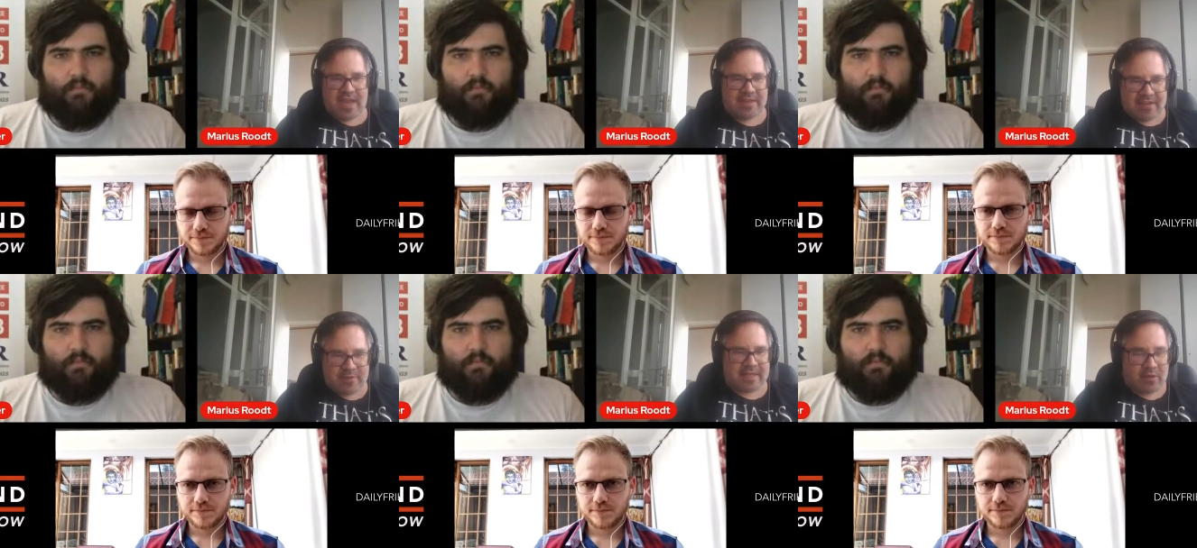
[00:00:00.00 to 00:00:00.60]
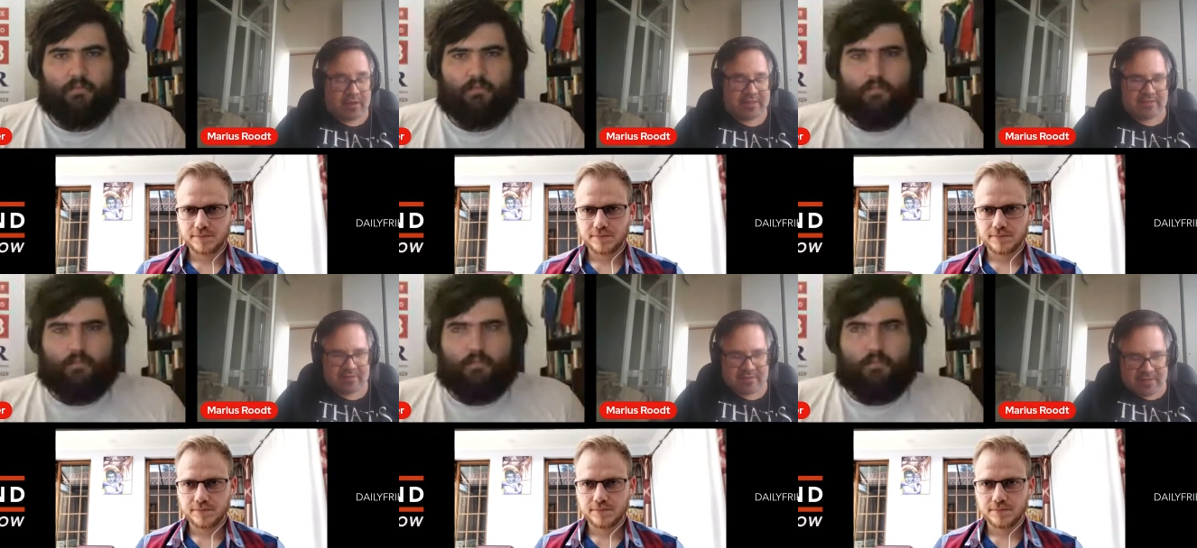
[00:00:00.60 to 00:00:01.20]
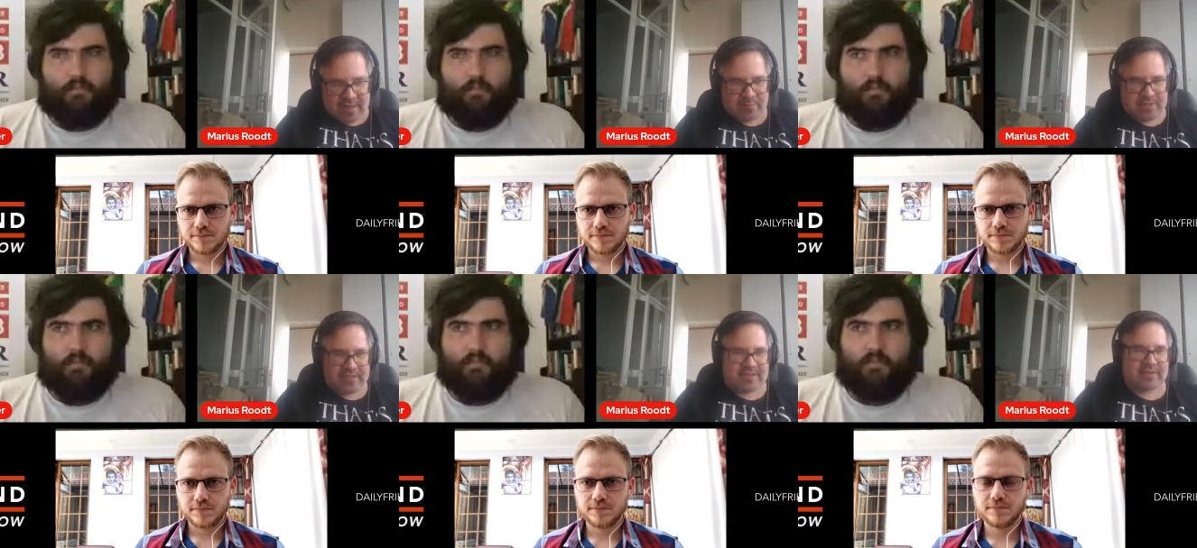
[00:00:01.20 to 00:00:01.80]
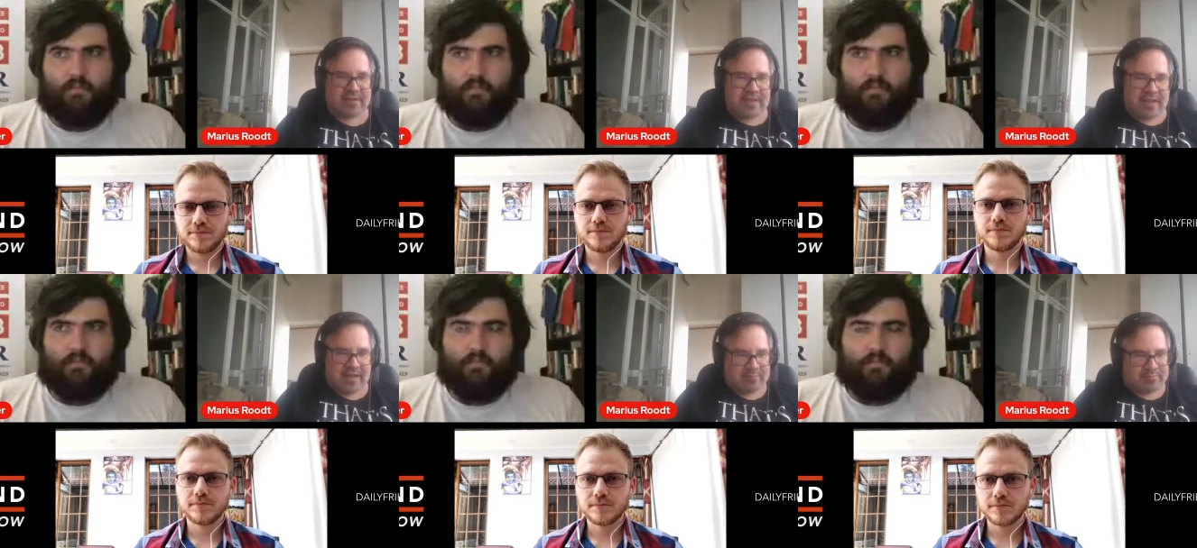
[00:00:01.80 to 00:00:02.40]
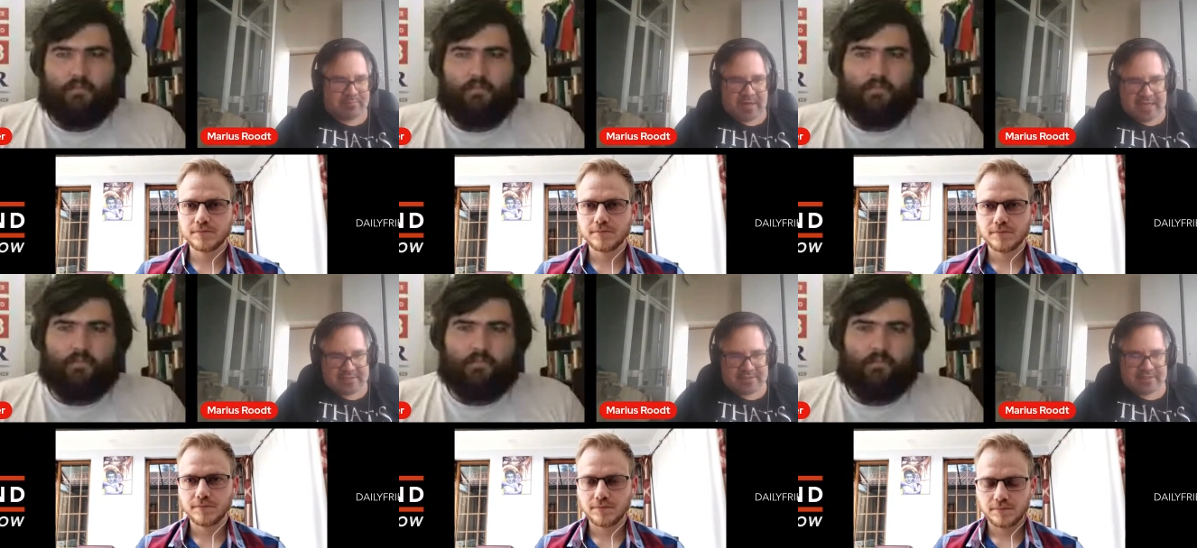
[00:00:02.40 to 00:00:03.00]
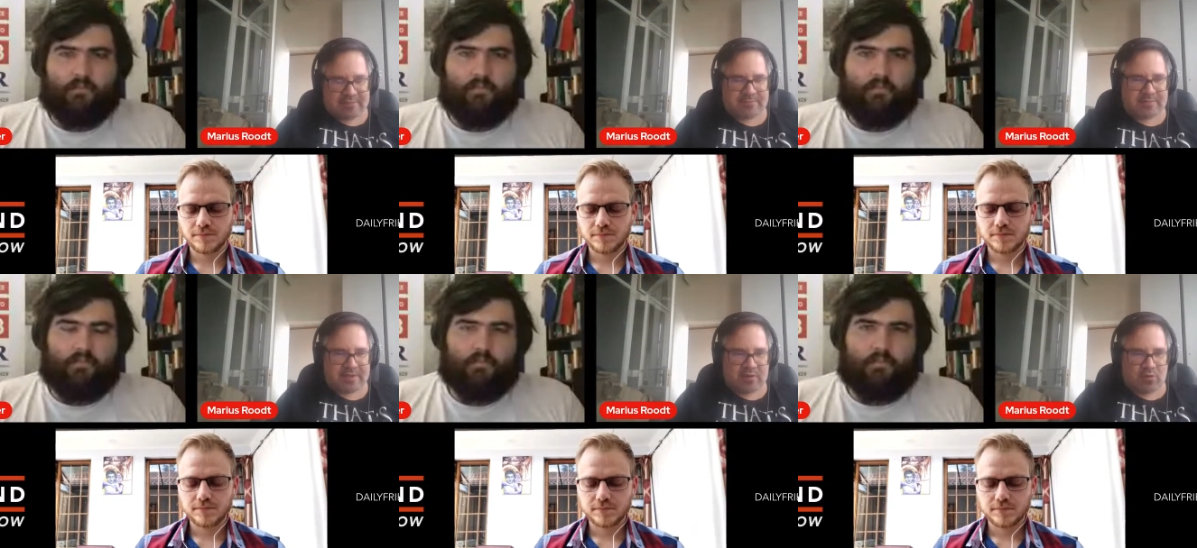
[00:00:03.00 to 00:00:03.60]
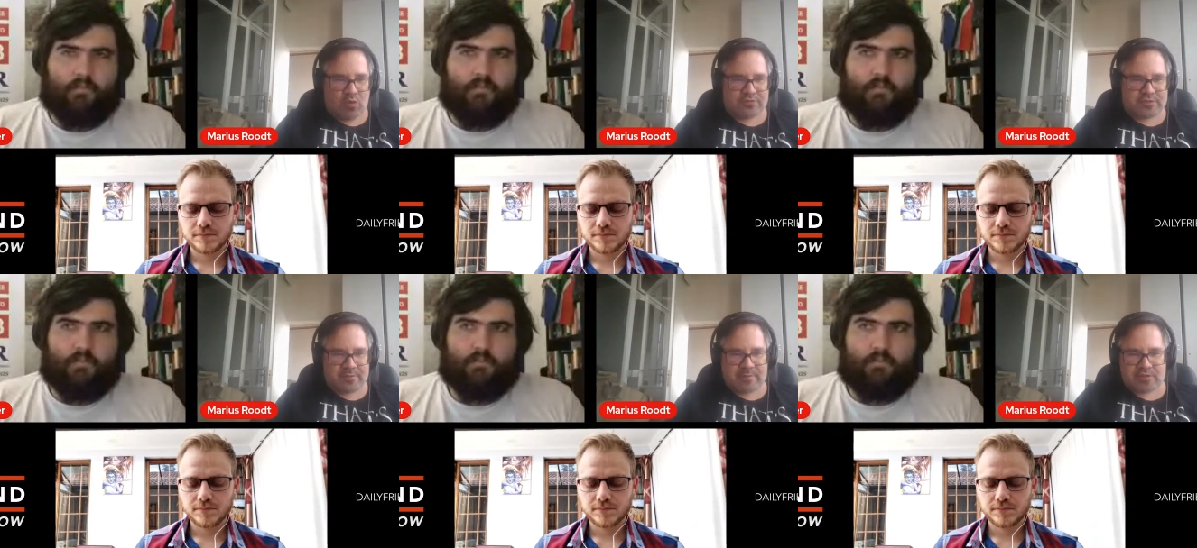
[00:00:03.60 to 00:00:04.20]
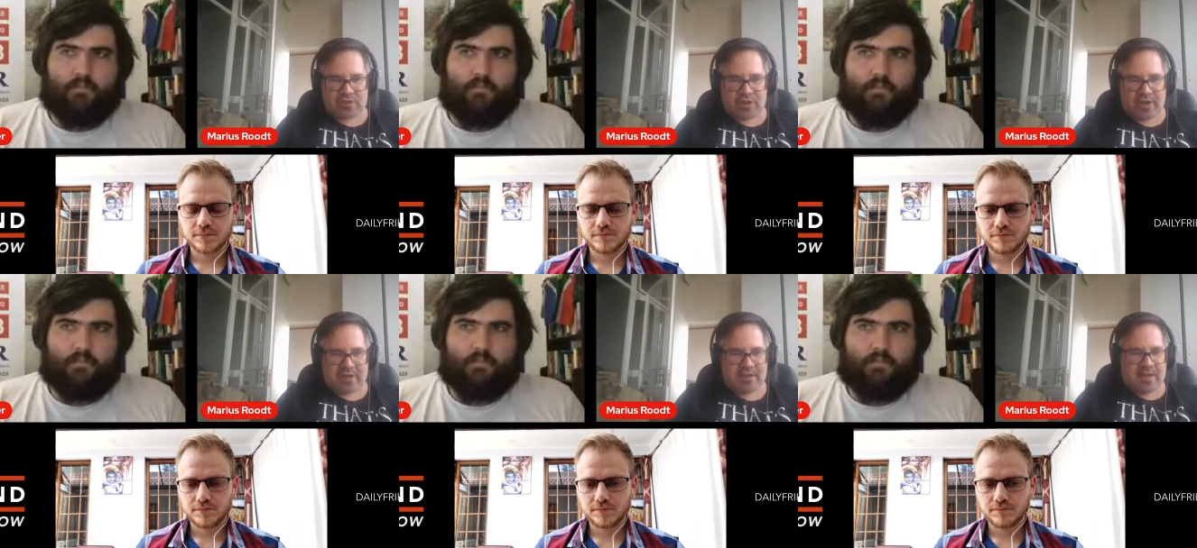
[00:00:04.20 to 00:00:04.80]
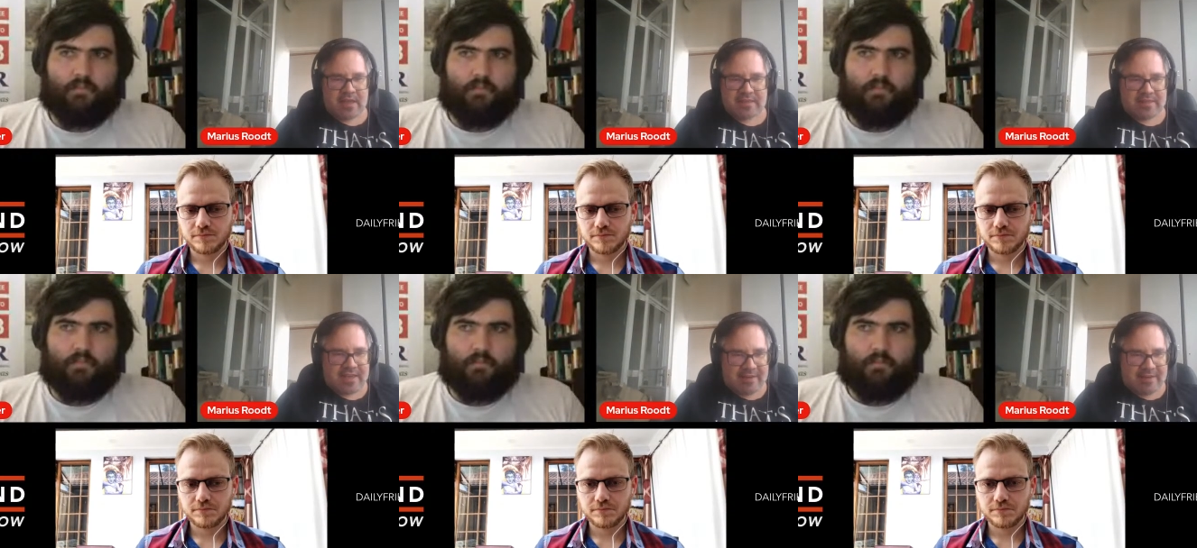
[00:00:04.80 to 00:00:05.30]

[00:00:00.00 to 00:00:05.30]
Speaker 1: And then the government, uh, and then the, the company uh, buys the, the oil from them and so on.